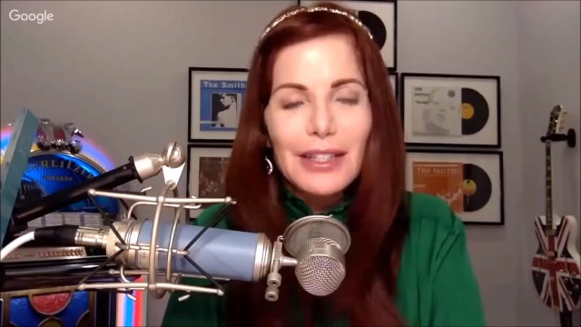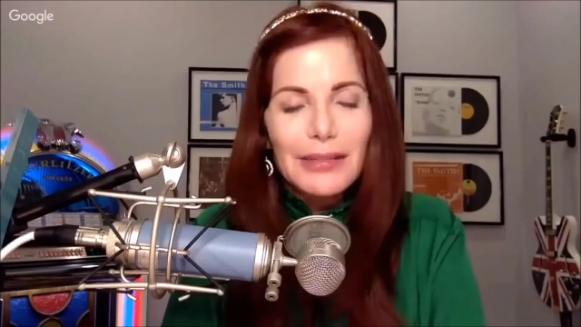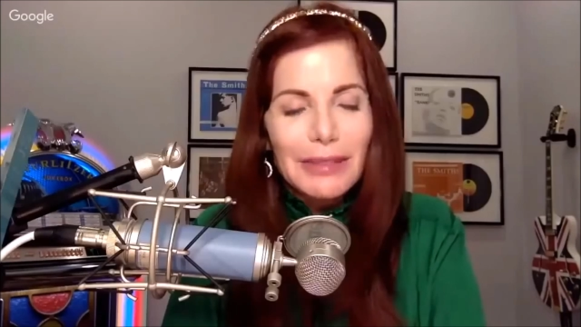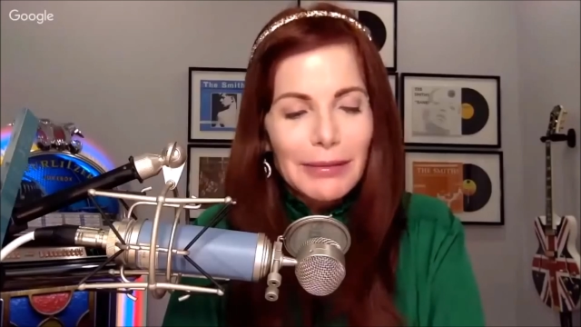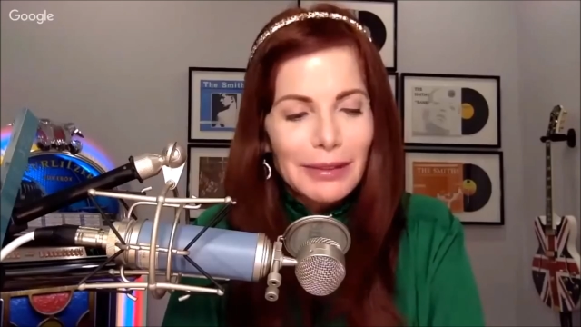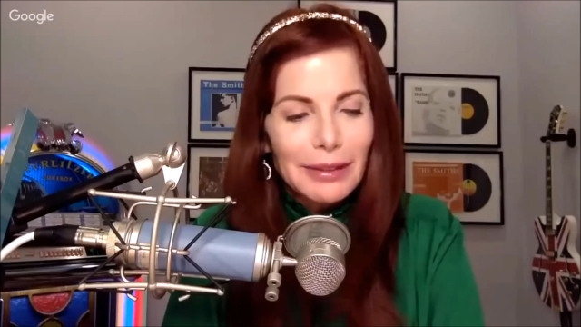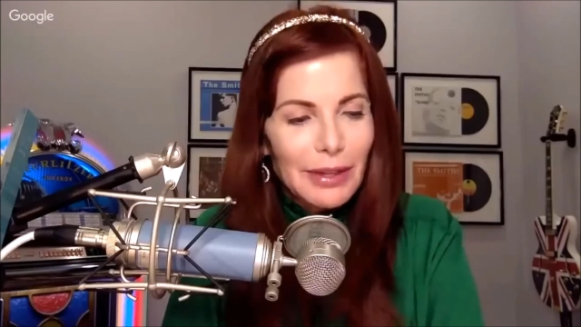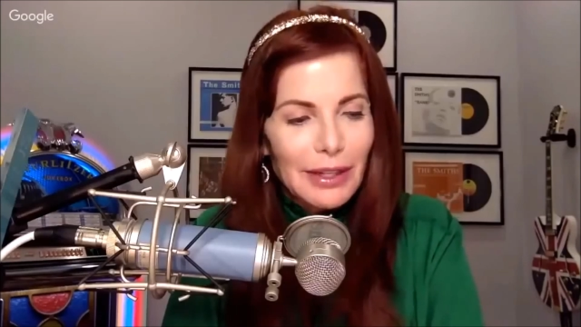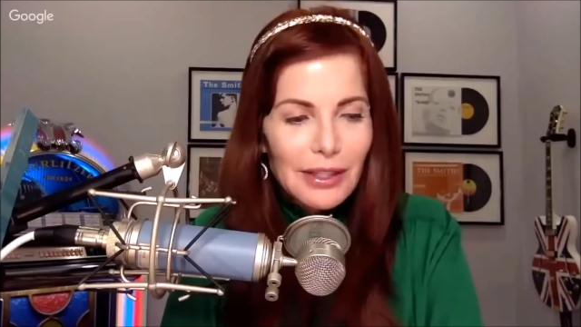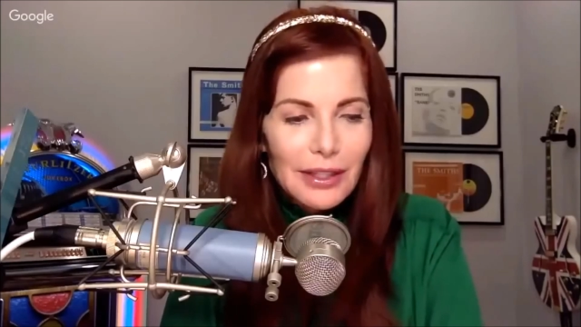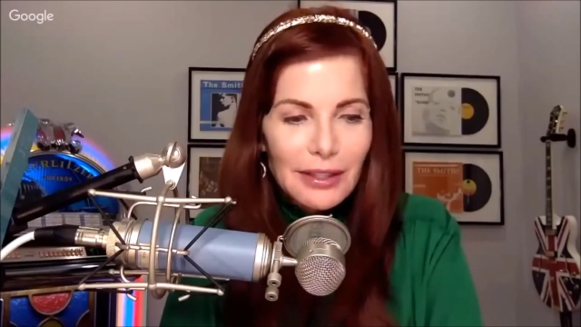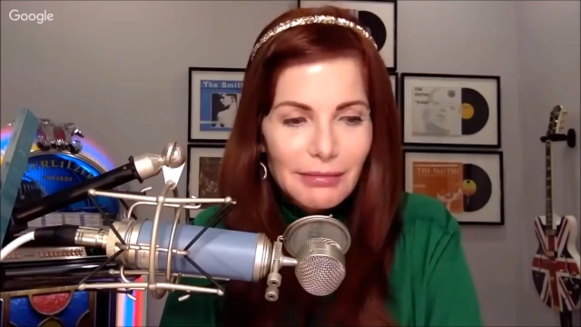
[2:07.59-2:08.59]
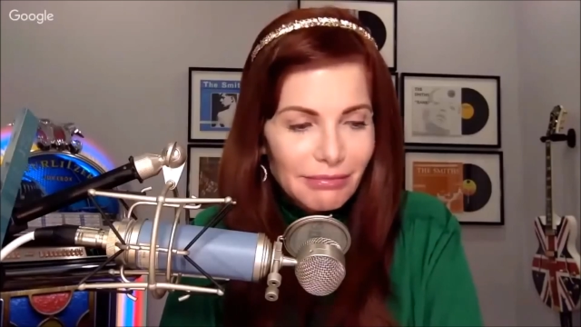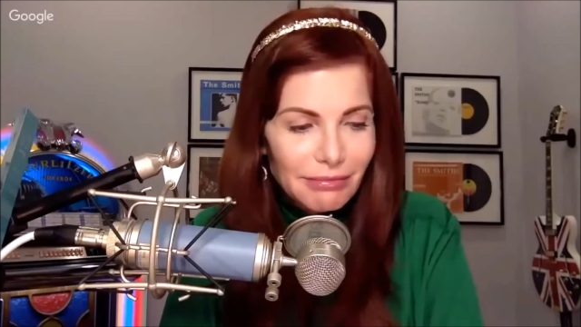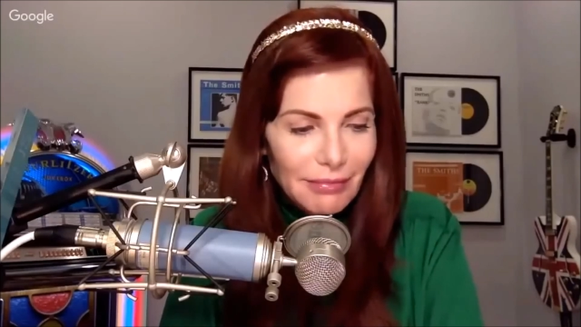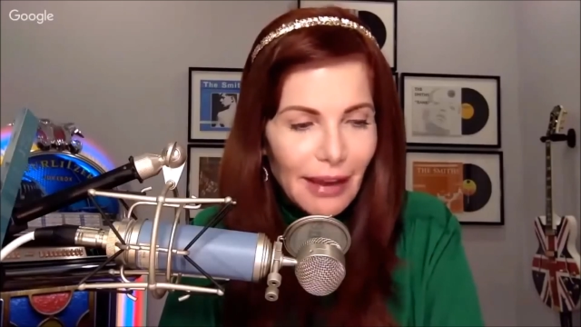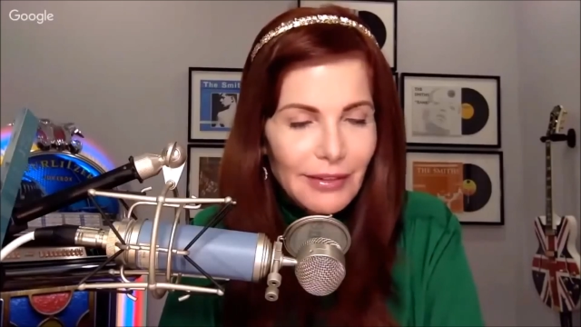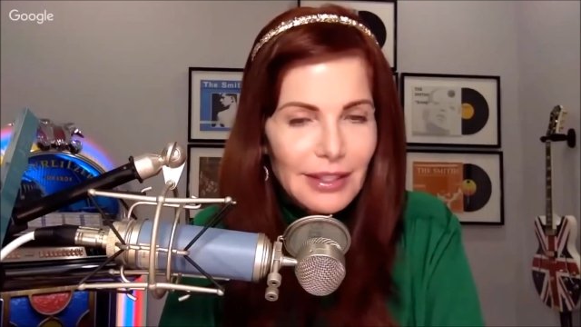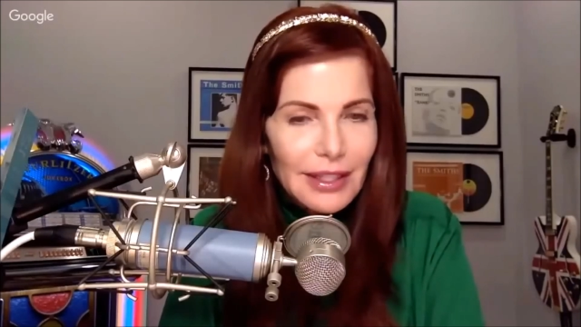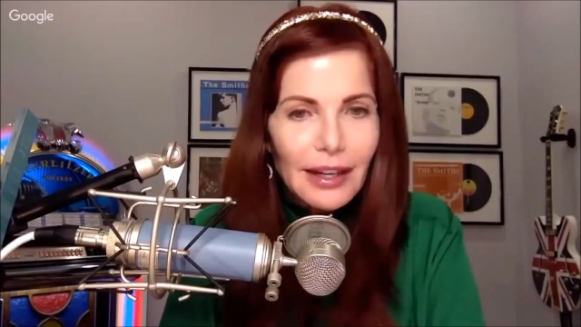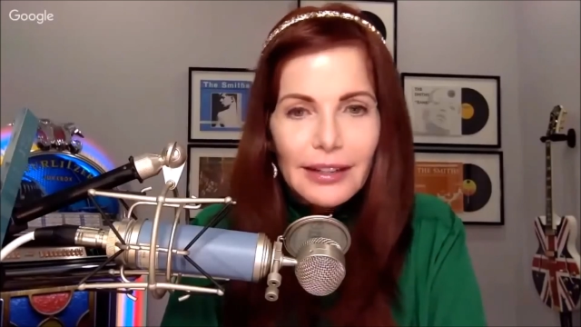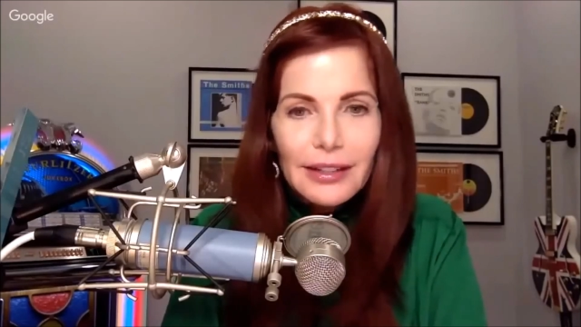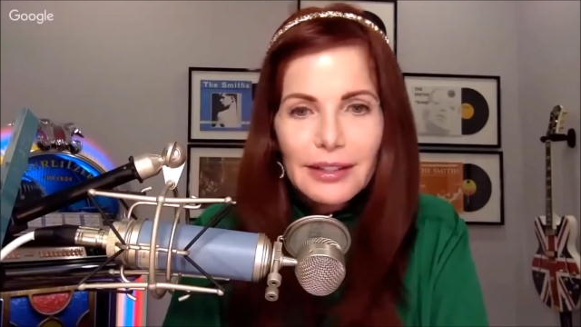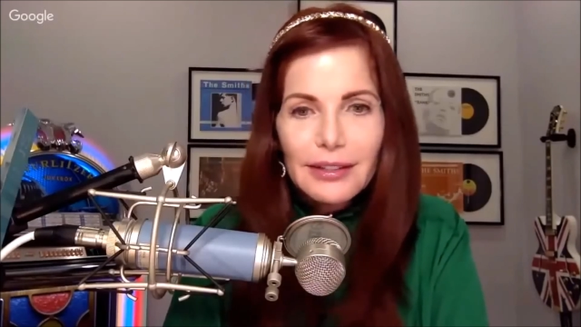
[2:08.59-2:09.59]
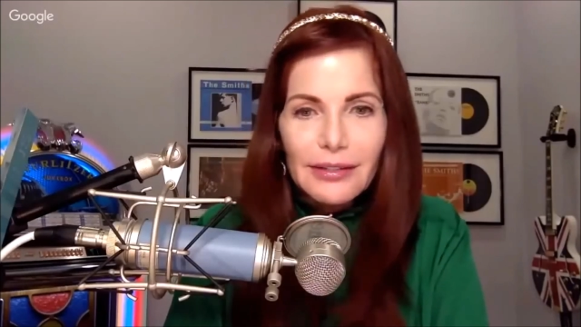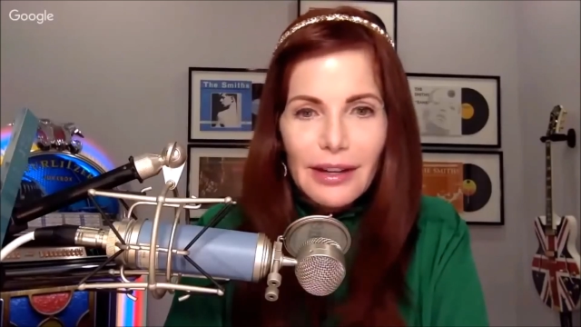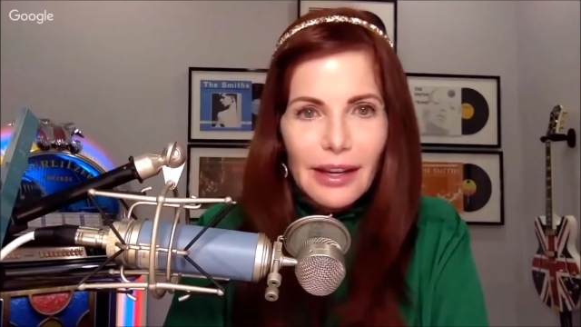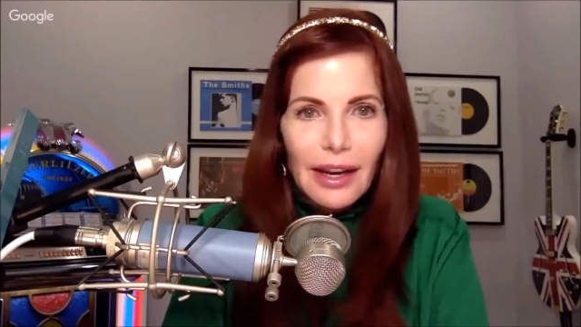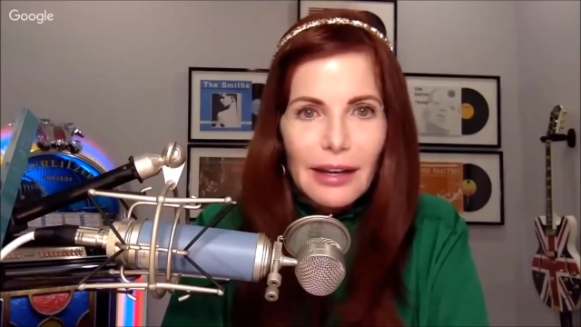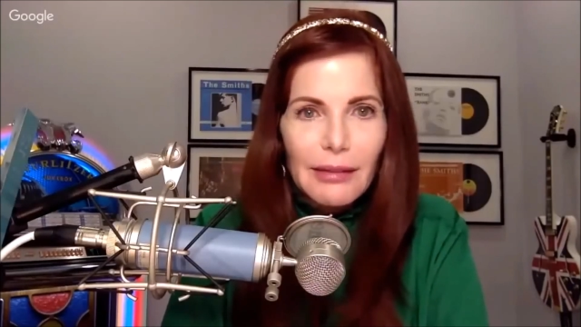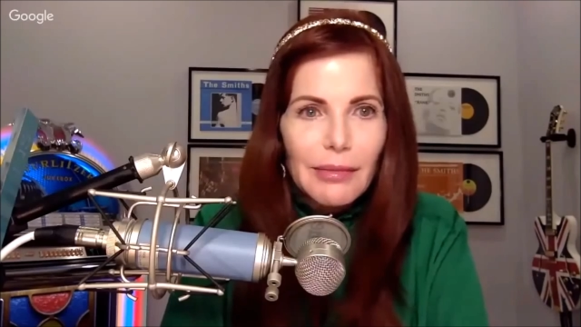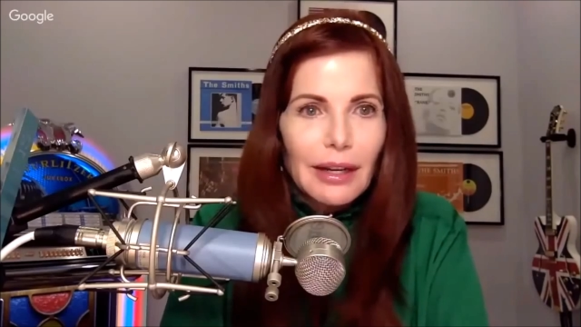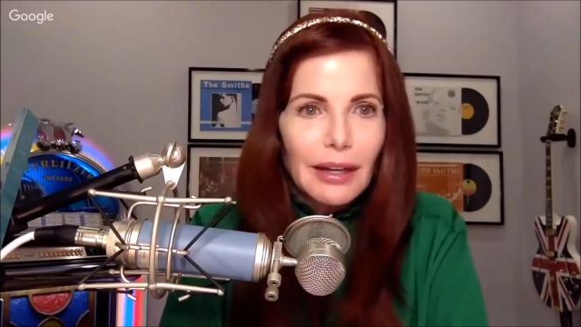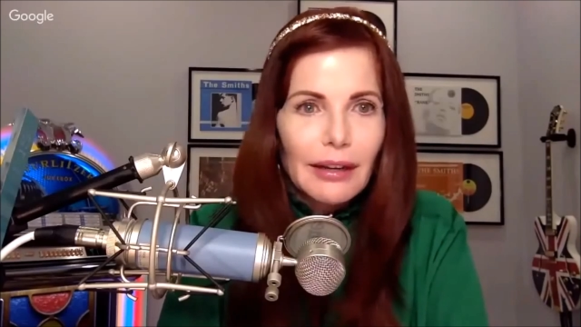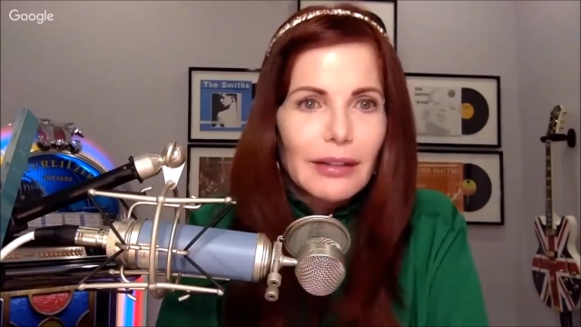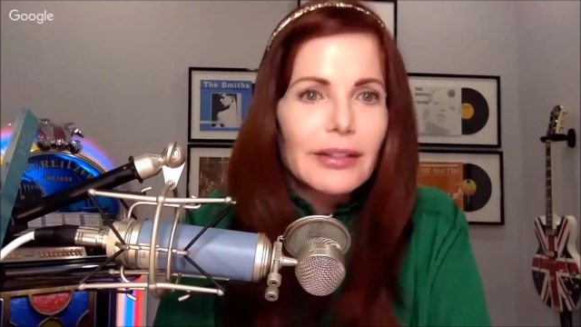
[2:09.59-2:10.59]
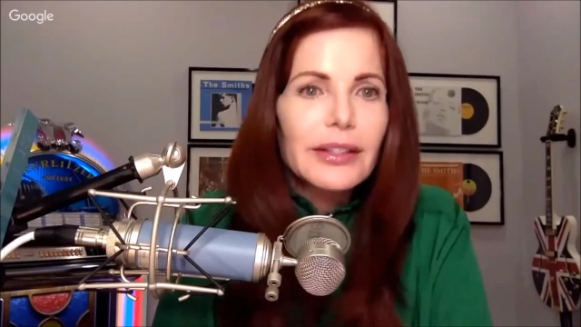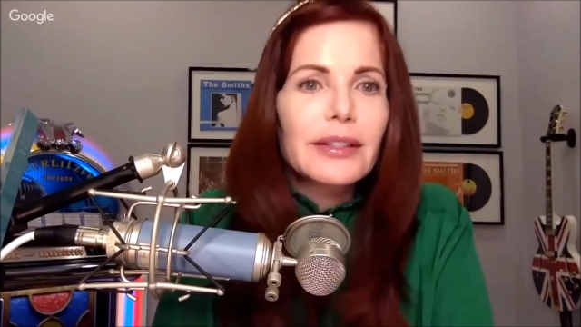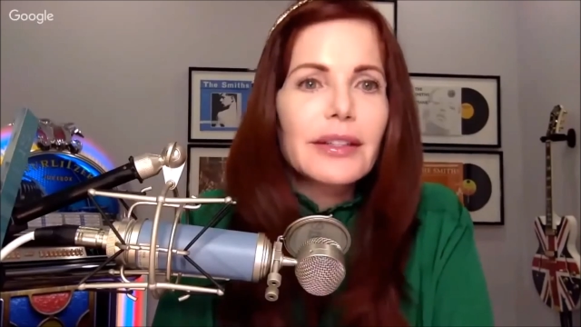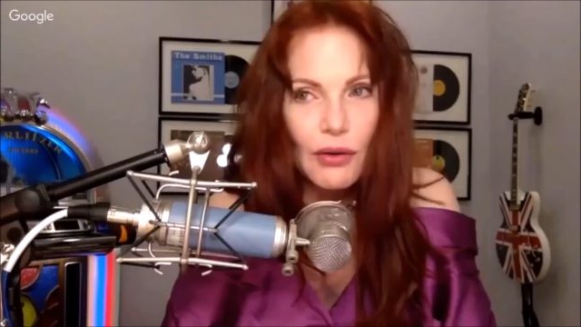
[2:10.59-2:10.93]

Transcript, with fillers: Well, Asian people and midgets have sex, like anybody else.